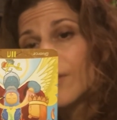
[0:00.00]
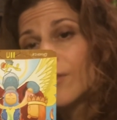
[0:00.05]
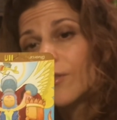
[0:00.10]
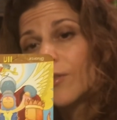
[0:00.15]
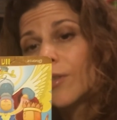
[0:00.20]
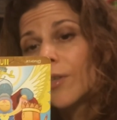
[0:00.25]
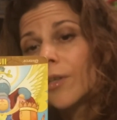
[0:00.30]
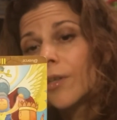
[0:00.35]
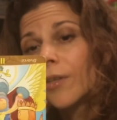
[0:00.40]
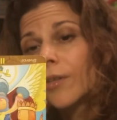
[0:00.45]

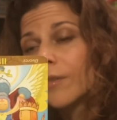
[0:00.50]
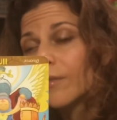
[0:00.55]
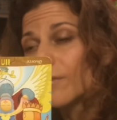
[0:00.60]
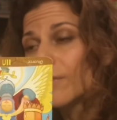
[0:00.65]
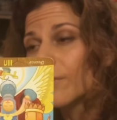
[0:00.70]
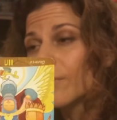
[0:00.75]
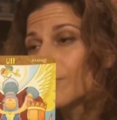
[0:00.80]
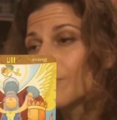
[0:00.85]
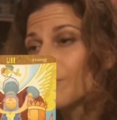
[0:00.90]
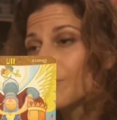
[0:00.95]
the
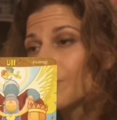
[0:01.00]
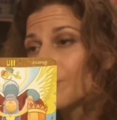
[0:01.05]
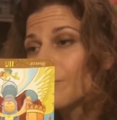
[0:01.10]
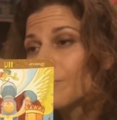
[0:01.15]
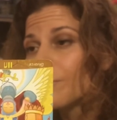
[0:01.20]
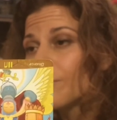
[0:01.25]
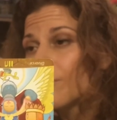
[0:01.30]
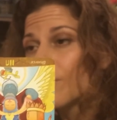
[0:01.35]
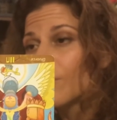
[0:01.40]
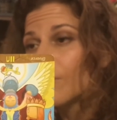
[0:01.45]

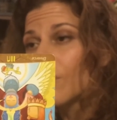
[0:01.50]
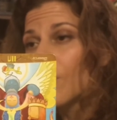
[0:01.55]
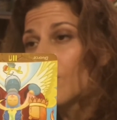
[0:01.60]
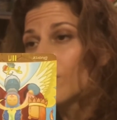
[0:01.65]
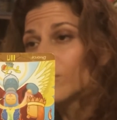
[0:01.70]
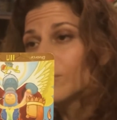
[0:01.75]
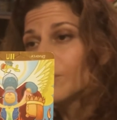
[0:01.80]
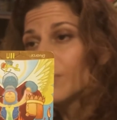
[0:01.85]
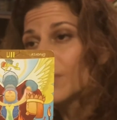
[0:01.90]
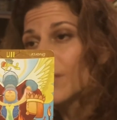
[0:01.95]

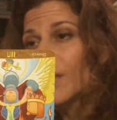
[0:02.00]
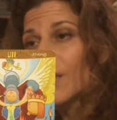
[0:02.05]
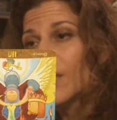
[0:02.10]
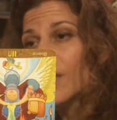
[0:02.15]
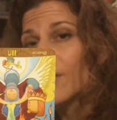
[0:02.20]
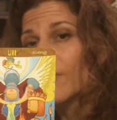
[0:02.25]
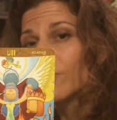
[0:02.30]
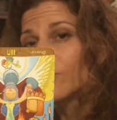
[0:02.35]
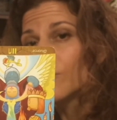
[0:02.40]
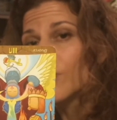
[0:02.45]
cosmic egg
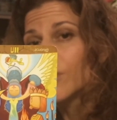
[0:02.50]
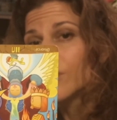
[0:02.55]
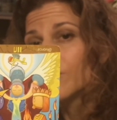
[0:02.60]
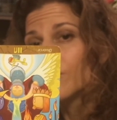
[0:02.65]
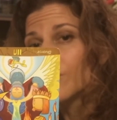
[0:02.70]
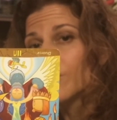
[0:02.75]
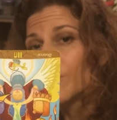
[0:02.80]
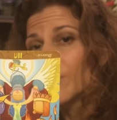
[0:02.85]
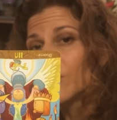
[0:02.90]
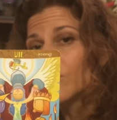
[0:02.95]
of
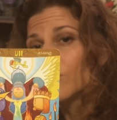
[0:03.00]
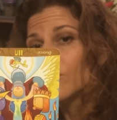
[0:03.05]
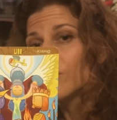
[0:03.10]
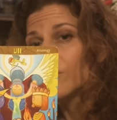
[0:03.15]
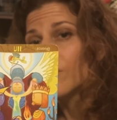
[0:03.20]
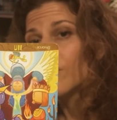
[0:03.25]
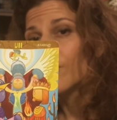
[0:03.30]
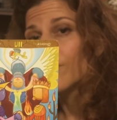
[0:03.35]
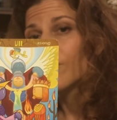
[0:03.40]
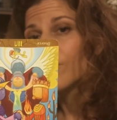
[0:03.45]
transformation,
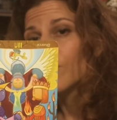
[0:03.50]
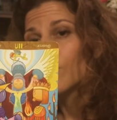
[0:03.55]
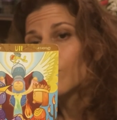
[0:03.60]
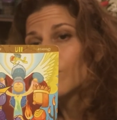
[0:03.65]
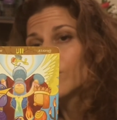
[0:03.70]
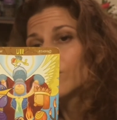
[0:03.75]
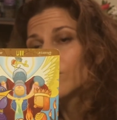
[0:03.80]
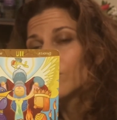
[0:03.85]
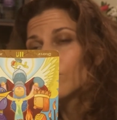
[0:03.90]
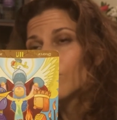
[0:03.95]
of the
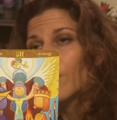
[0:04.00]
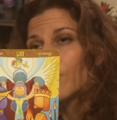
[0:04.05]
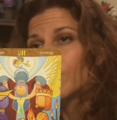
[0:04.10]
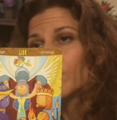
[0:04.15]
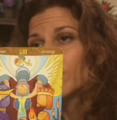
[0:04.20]
reason why we